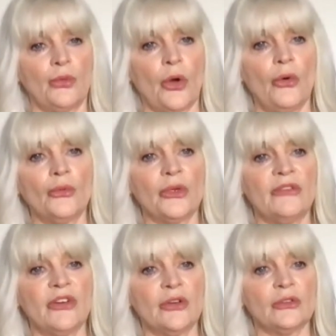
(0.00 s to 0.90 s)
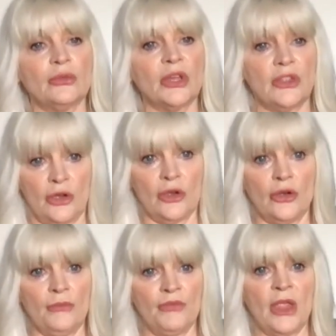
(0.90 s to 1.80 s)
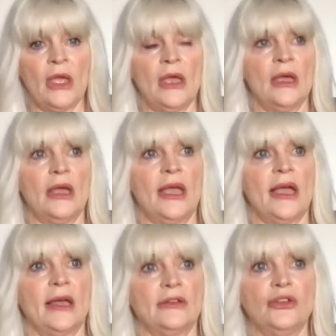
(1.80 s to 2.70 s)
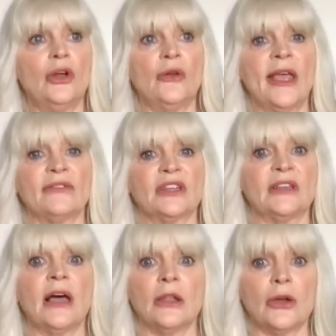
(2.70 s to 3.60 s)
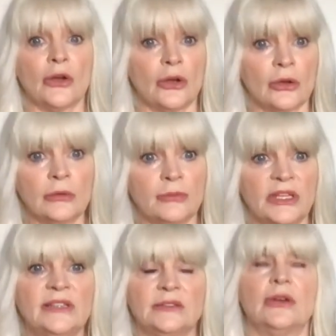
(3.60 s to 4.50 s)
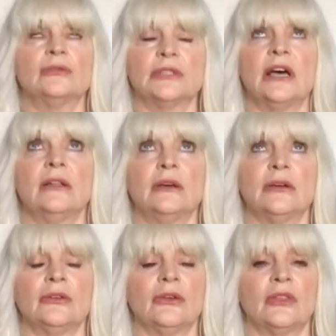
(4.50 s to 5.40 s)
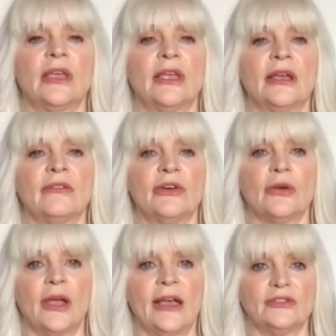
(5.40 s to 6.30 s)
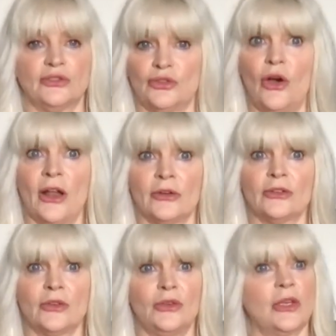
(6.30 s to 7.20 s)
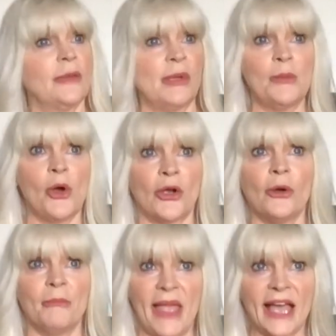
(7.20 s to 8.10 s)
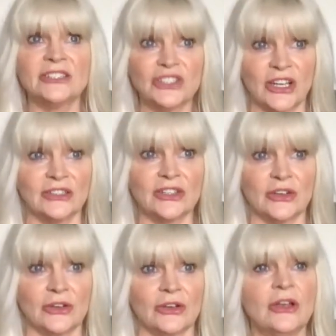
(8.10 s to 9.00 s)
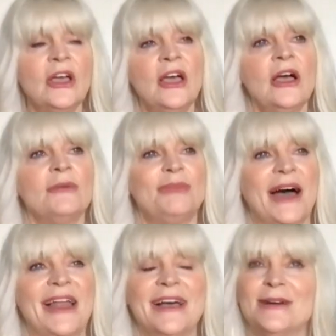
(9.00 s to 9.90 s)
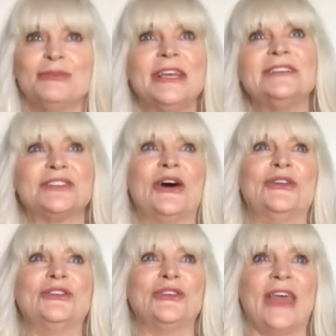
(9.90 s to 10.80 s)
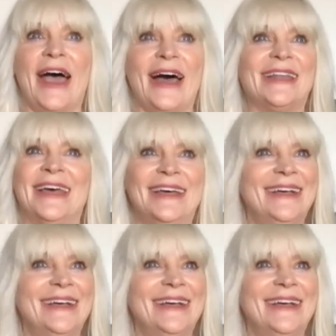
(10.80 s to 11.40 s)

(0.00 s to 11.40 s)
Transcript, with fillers: role reverse with her. And you don't have to tell her, please don't tell her you're thinking of her as your daughter, so you can be more compassionate to her. Uh-uh. But please don't do that.